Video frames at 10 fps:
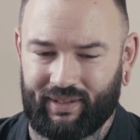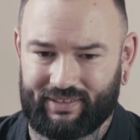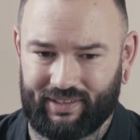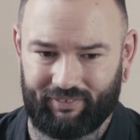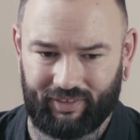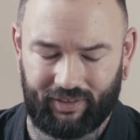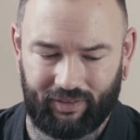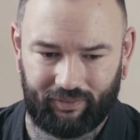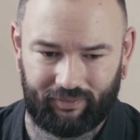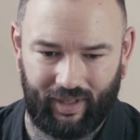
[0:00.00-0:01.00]
So they're really
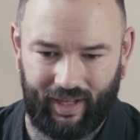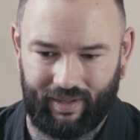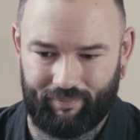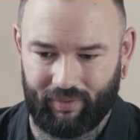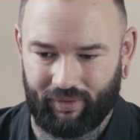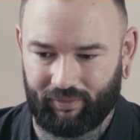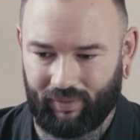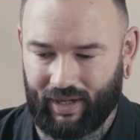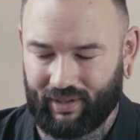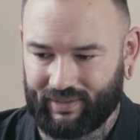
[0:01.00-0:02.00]
cool.
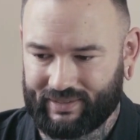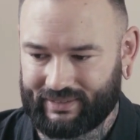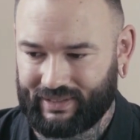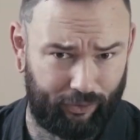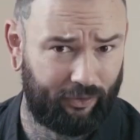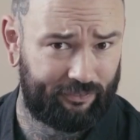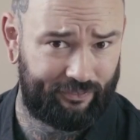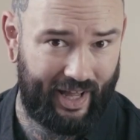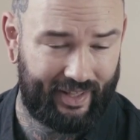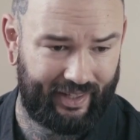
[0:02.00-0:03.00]
Who else?
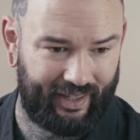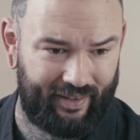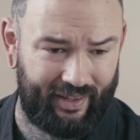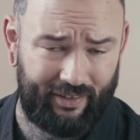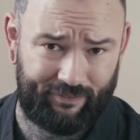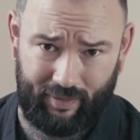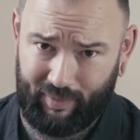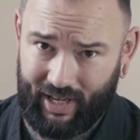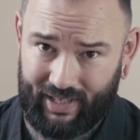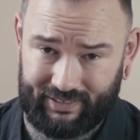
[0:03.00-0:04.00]
Allfather,
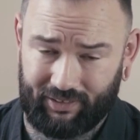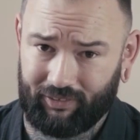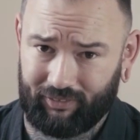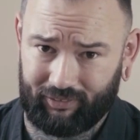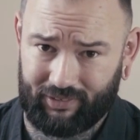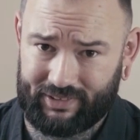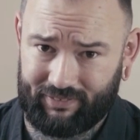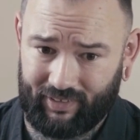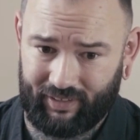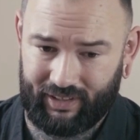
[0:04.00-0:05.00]
Feminazgul,
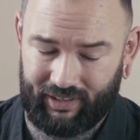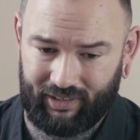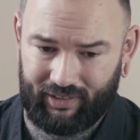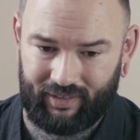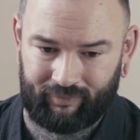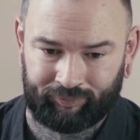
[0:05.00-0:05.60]
also very good.